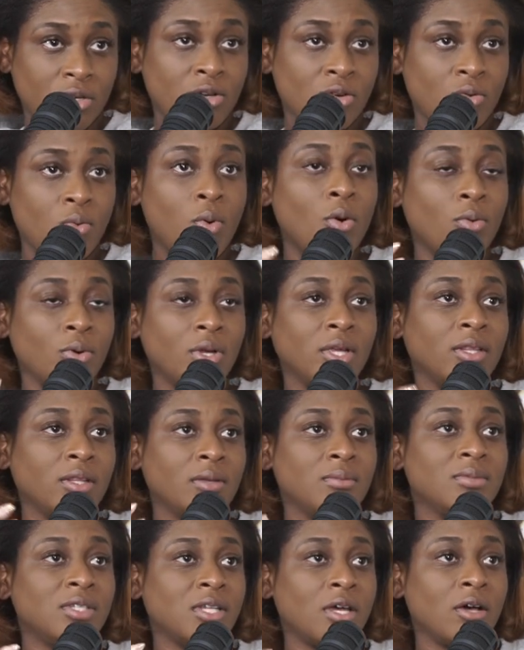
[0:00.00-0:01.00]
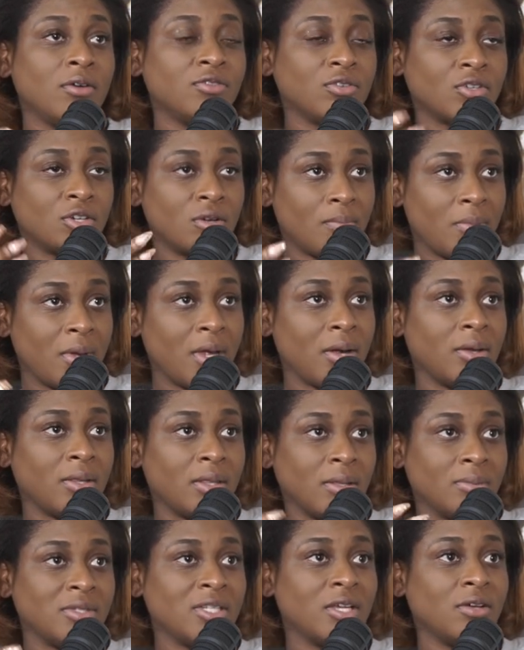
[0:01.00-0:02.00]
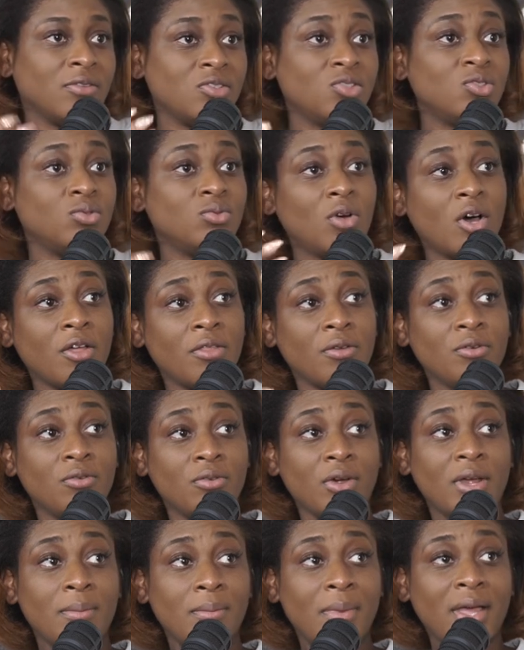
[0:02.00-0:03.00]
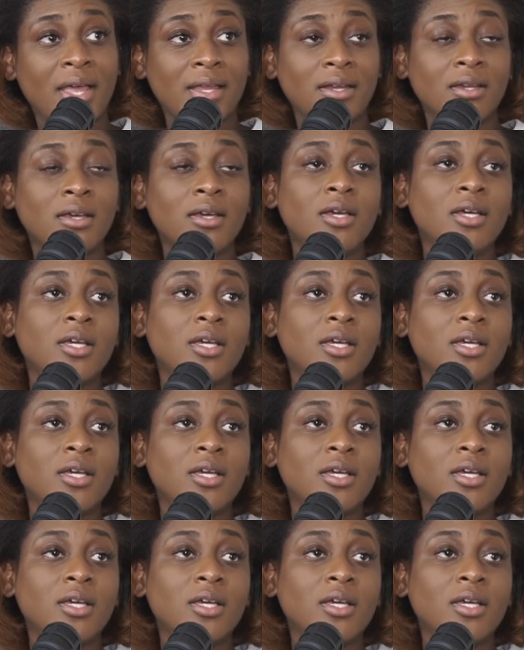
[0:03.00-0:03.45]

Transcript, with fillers: quoting themselves or comparing themselves to other great men,